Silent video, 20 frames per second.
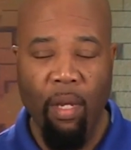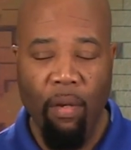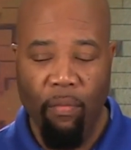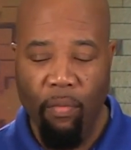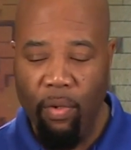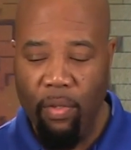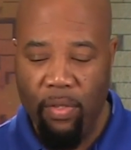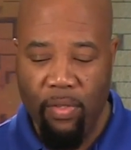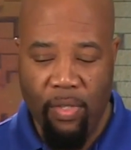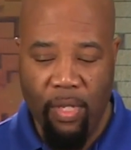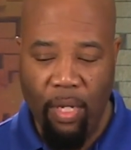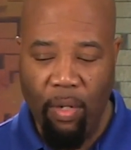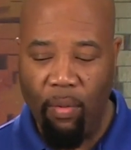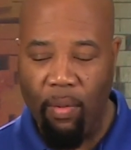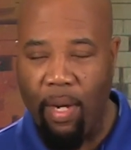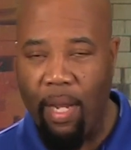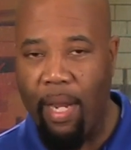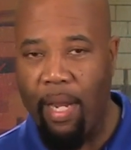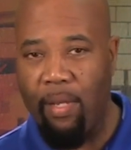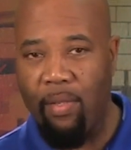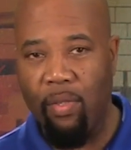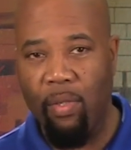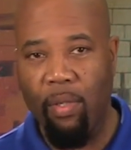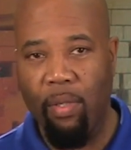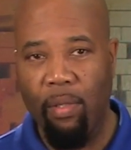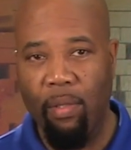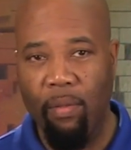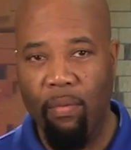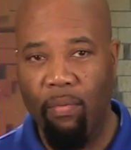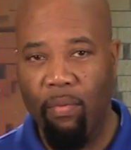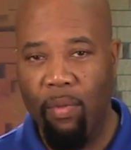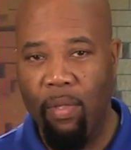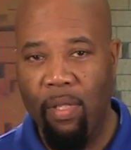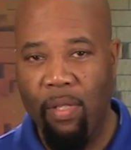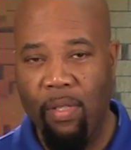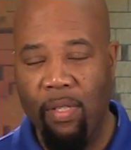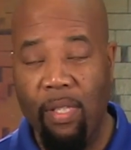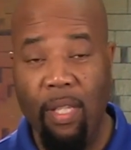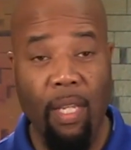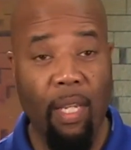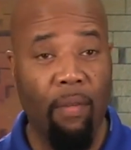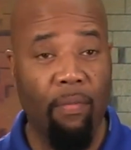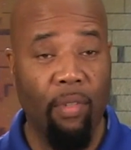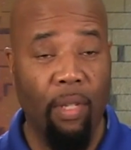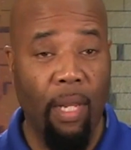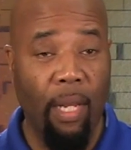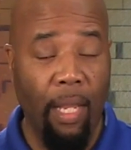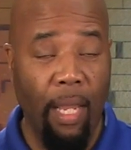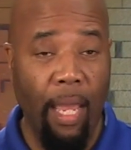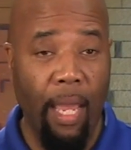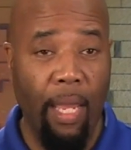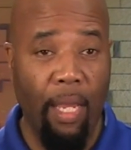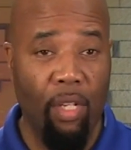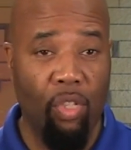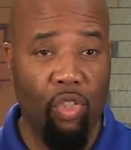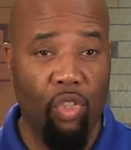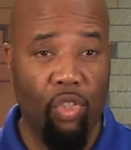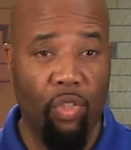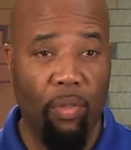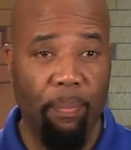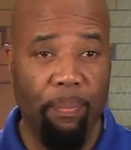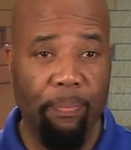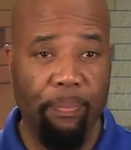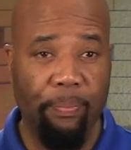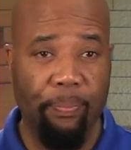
for the synchronizer and for the sleeve to engage.